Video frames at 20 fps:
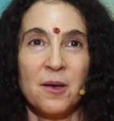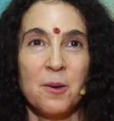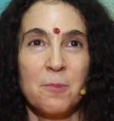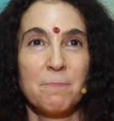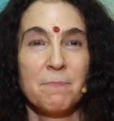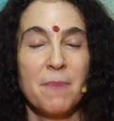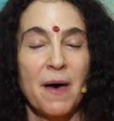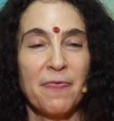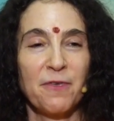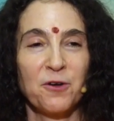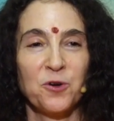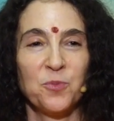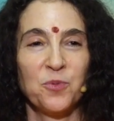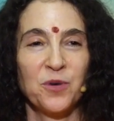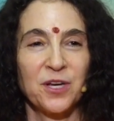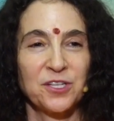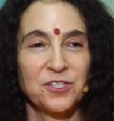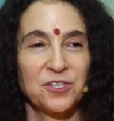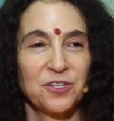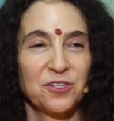mother
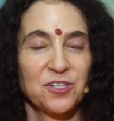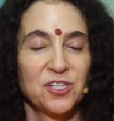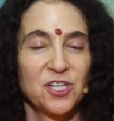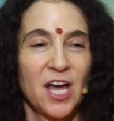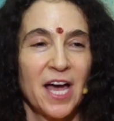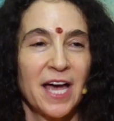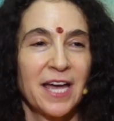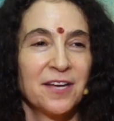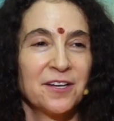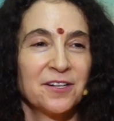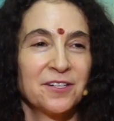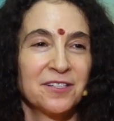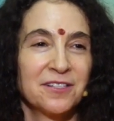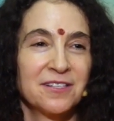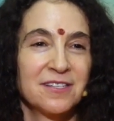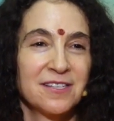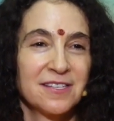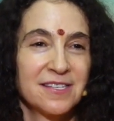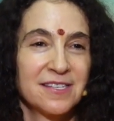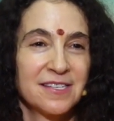brings her
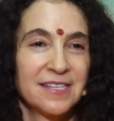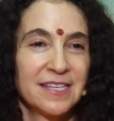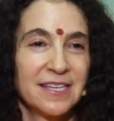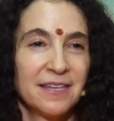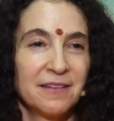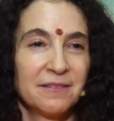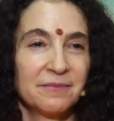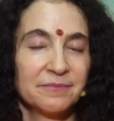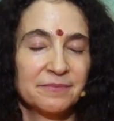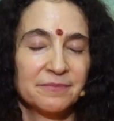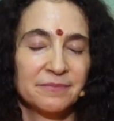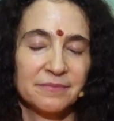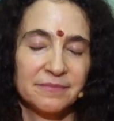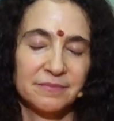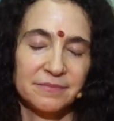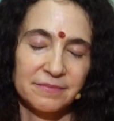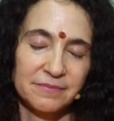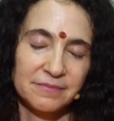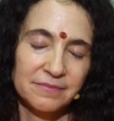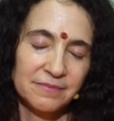child to see
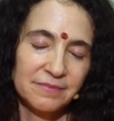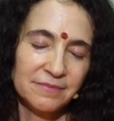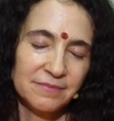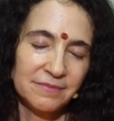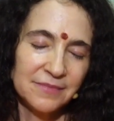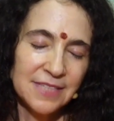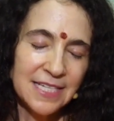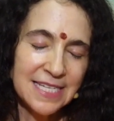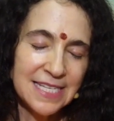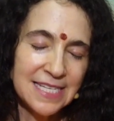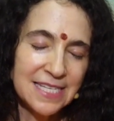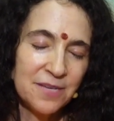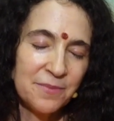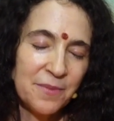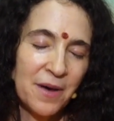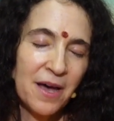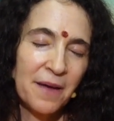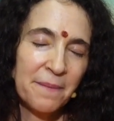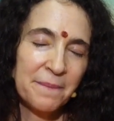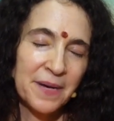
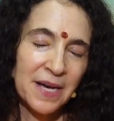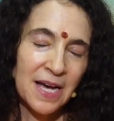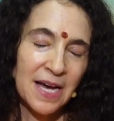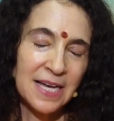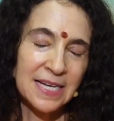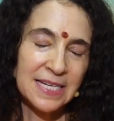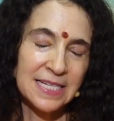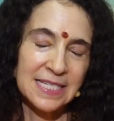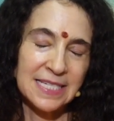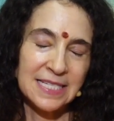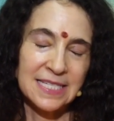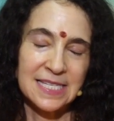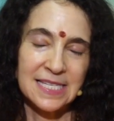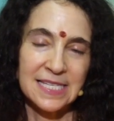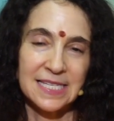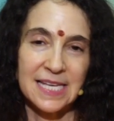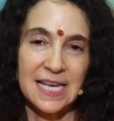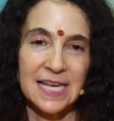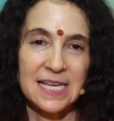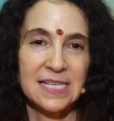Mahatma Gandhi and
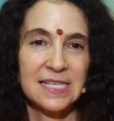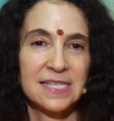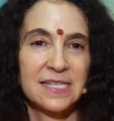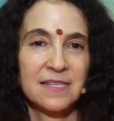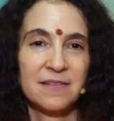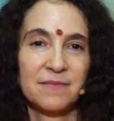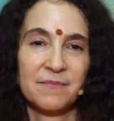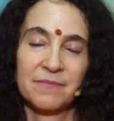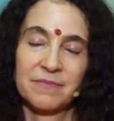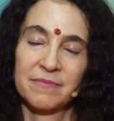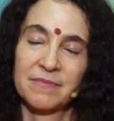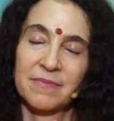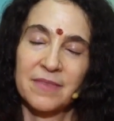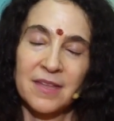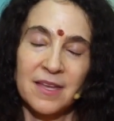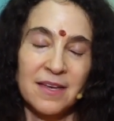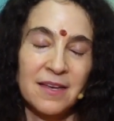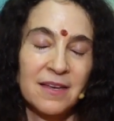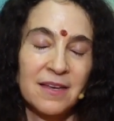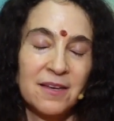says,
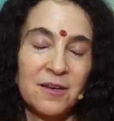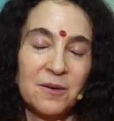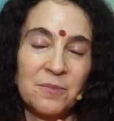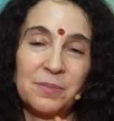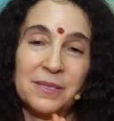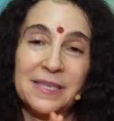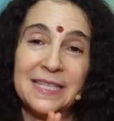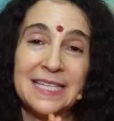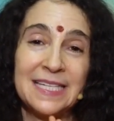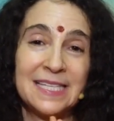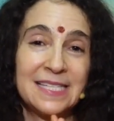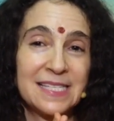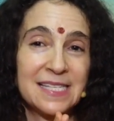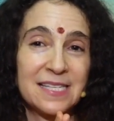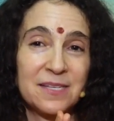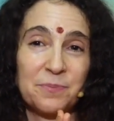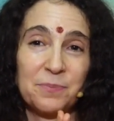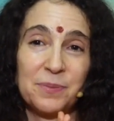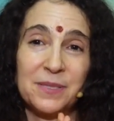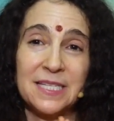
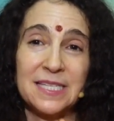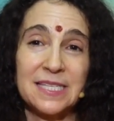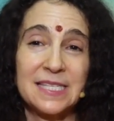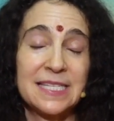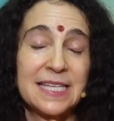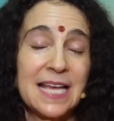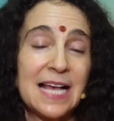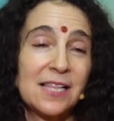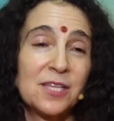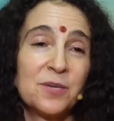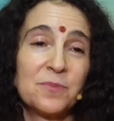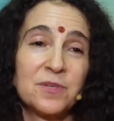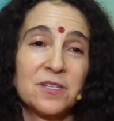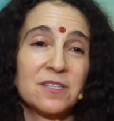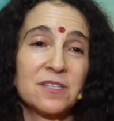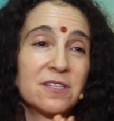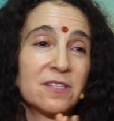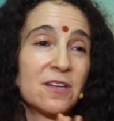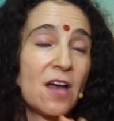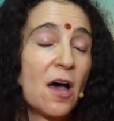please tell him to
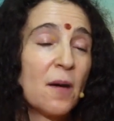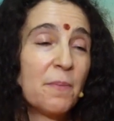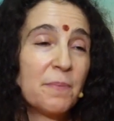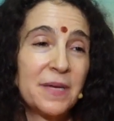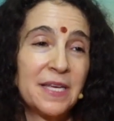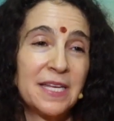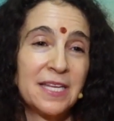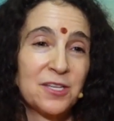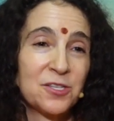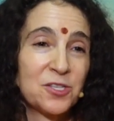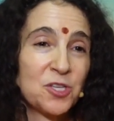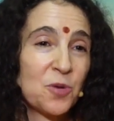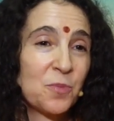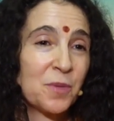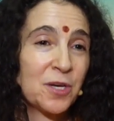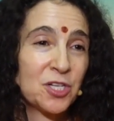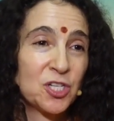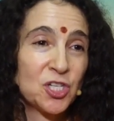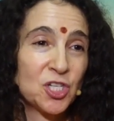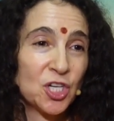stop eating so
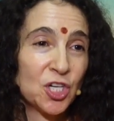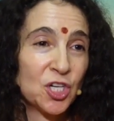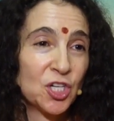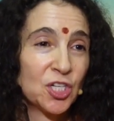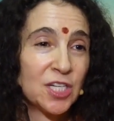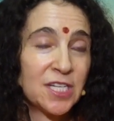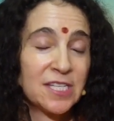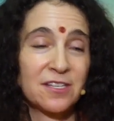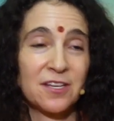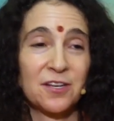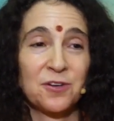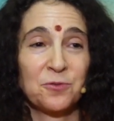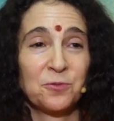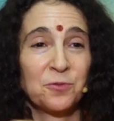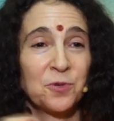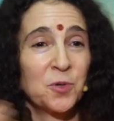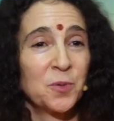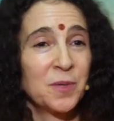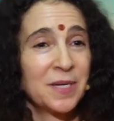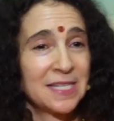much sugar. He's going to
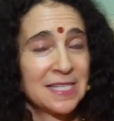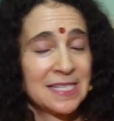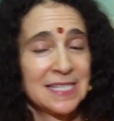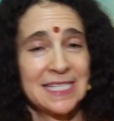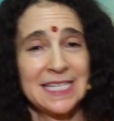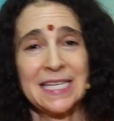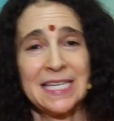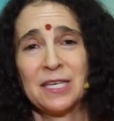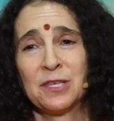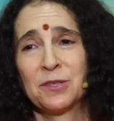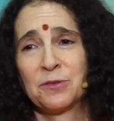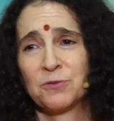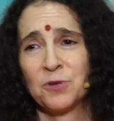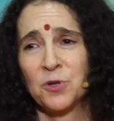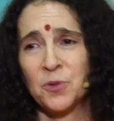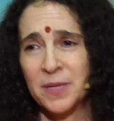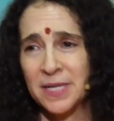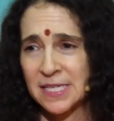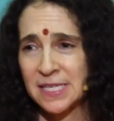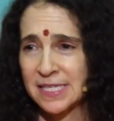ruin his teeth,
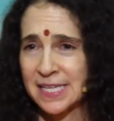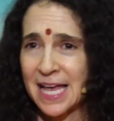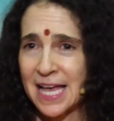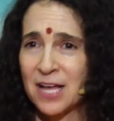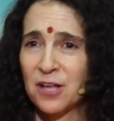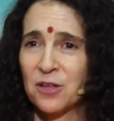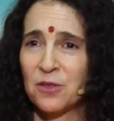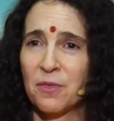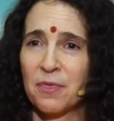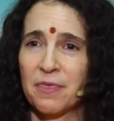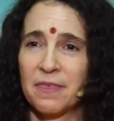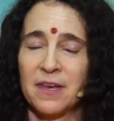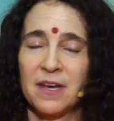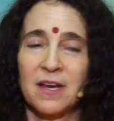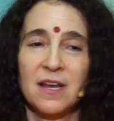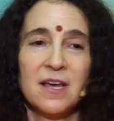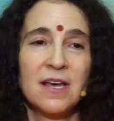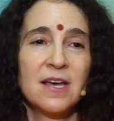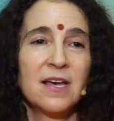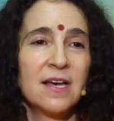ruin his health. And
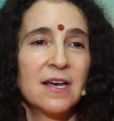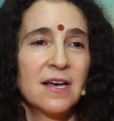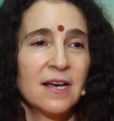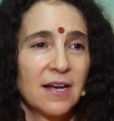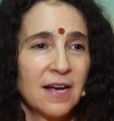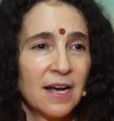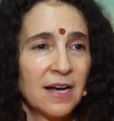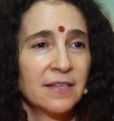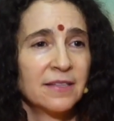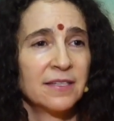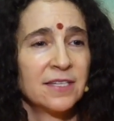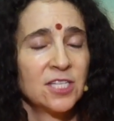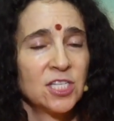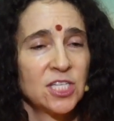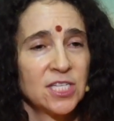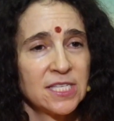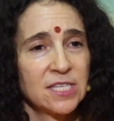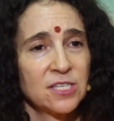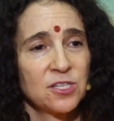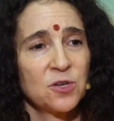
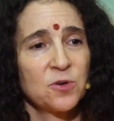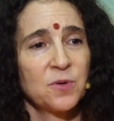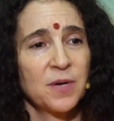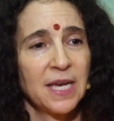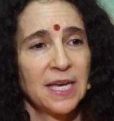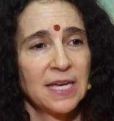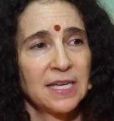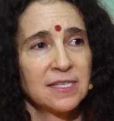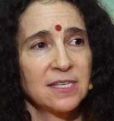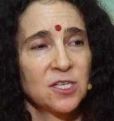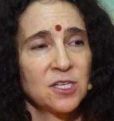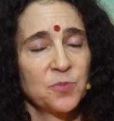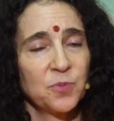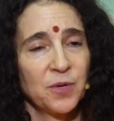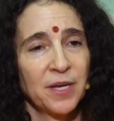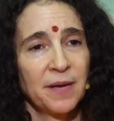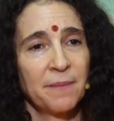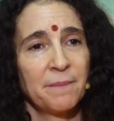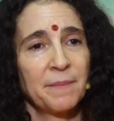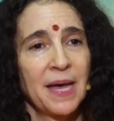Gandhiji says, okay. He says,
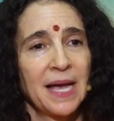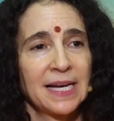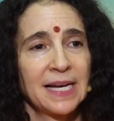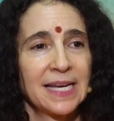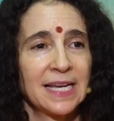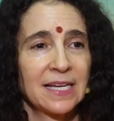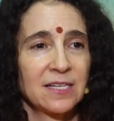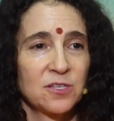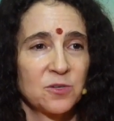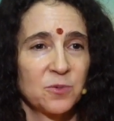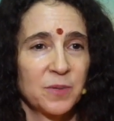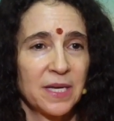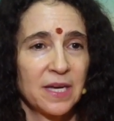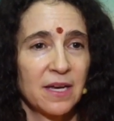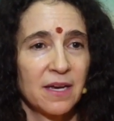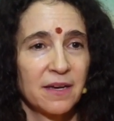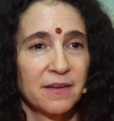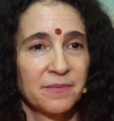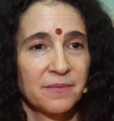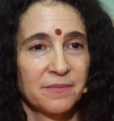bring him back next
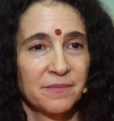week.